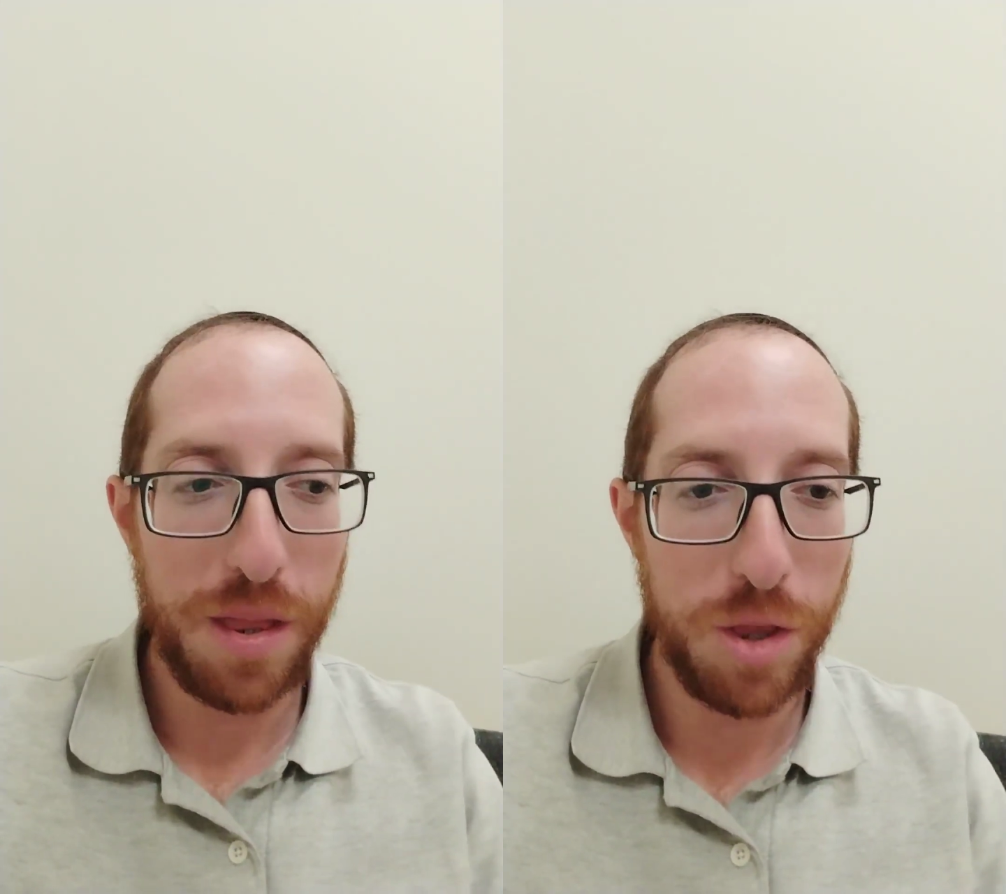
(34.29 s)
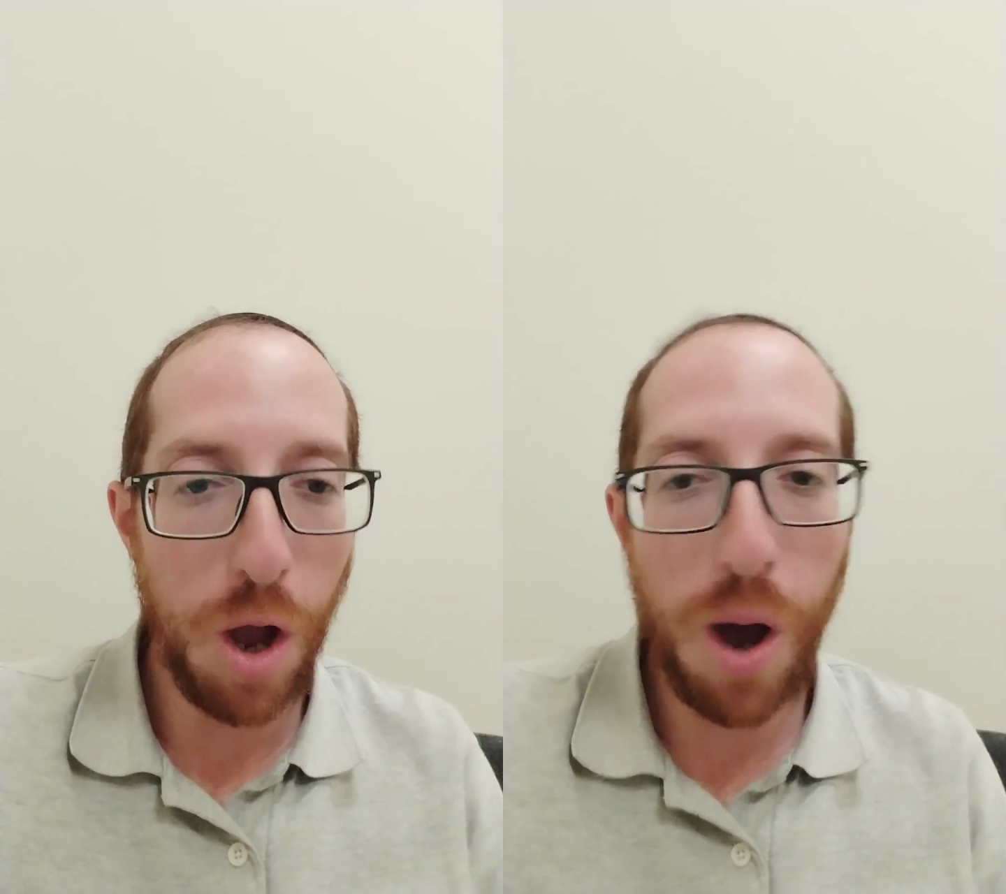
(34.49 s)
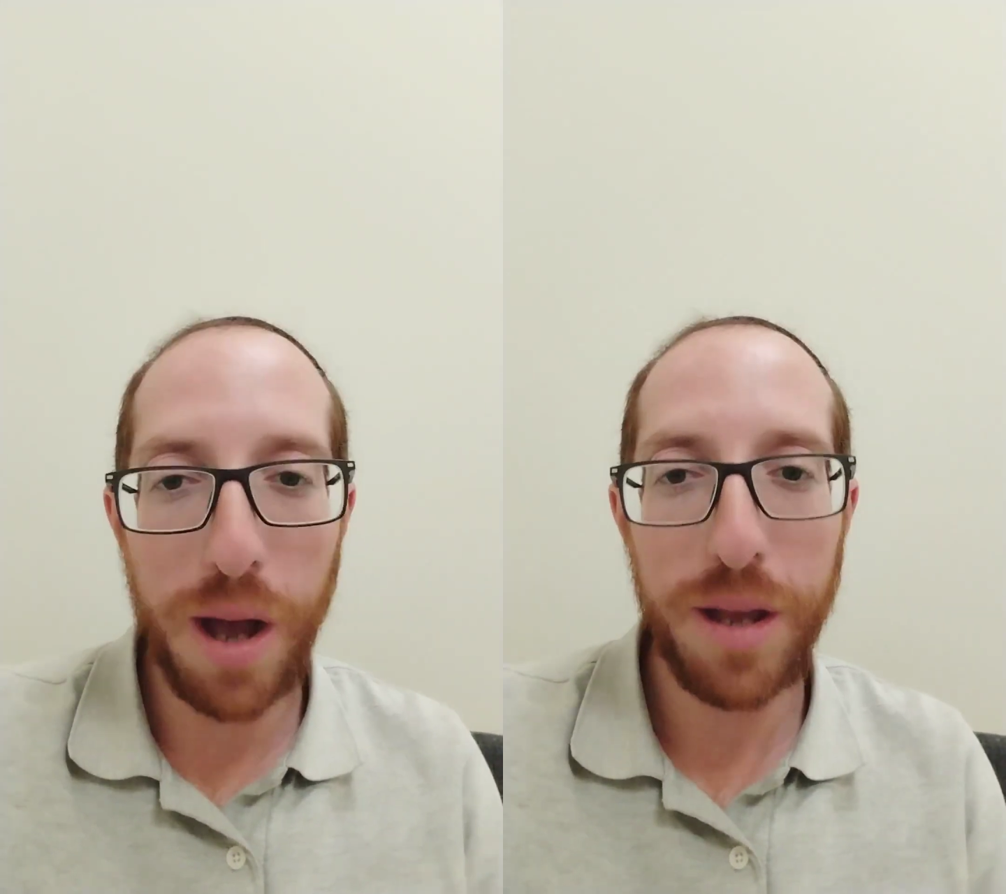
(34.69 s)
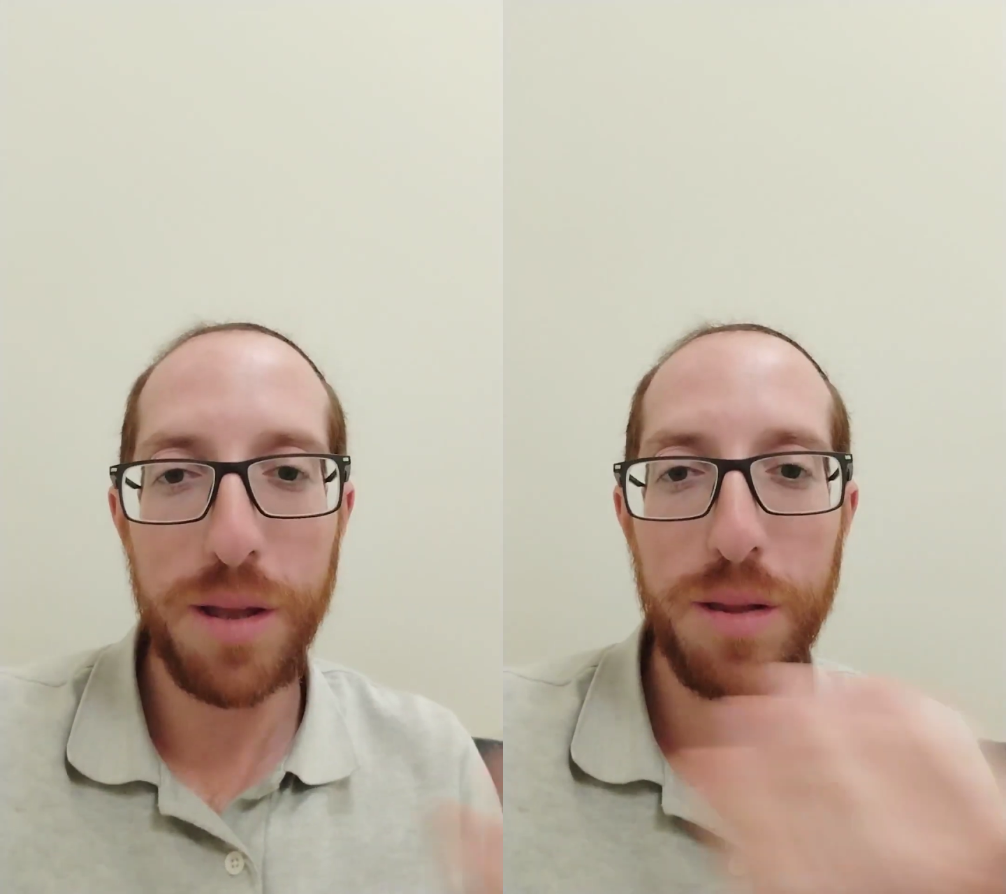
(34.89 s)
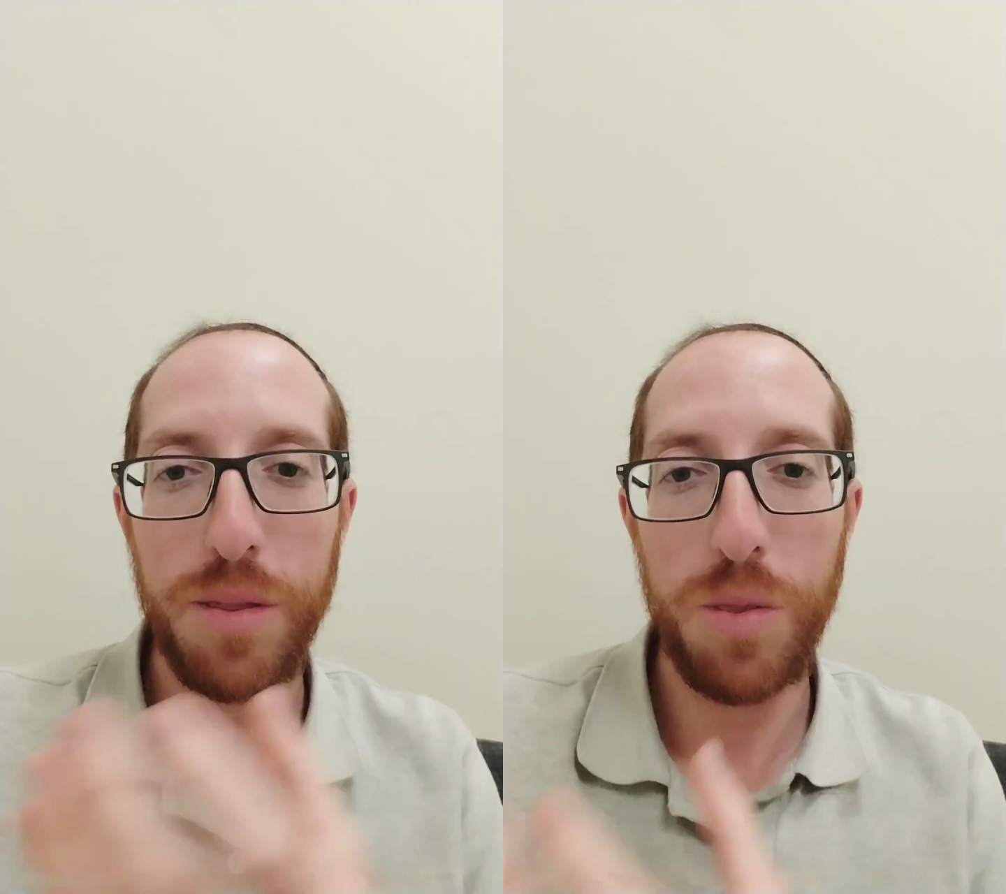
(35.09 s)

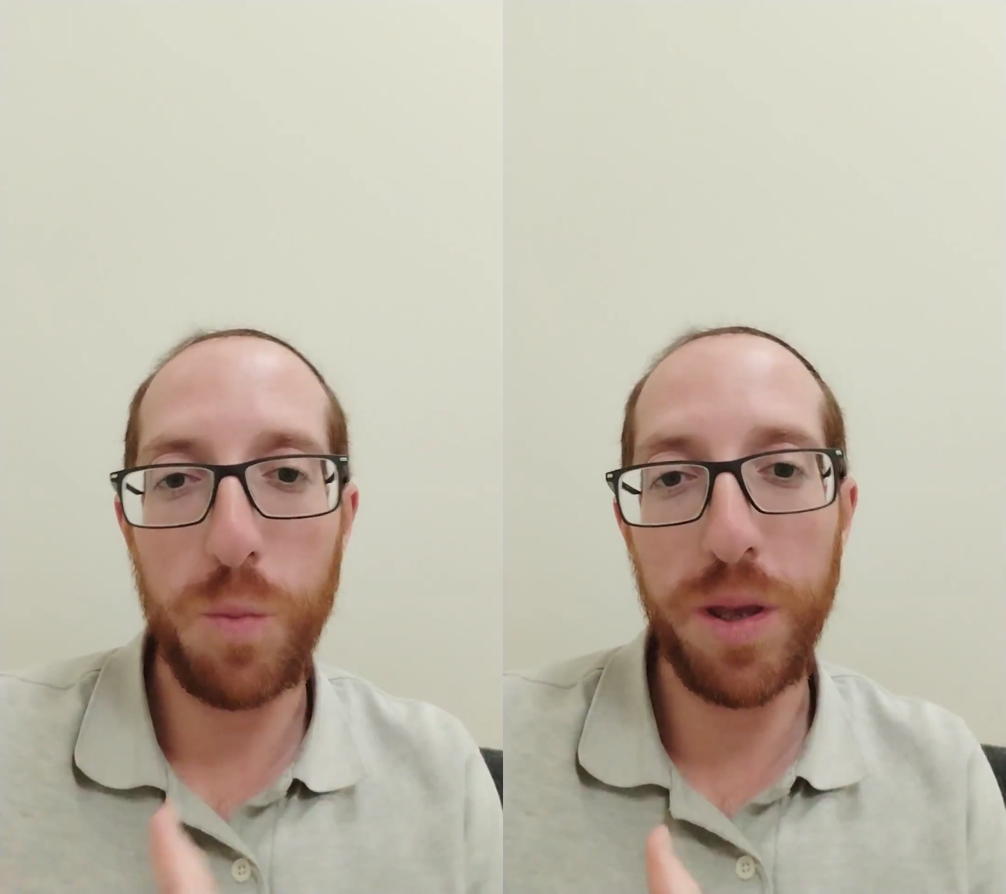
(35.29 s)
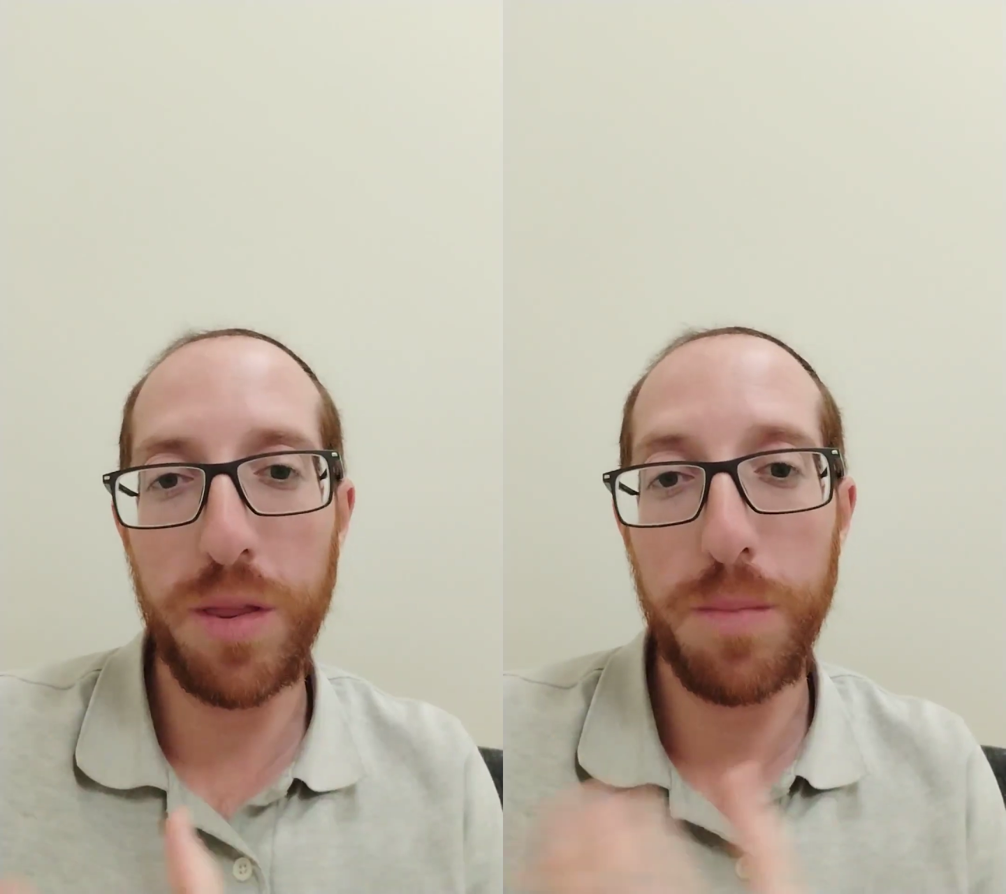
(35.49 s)
Noach with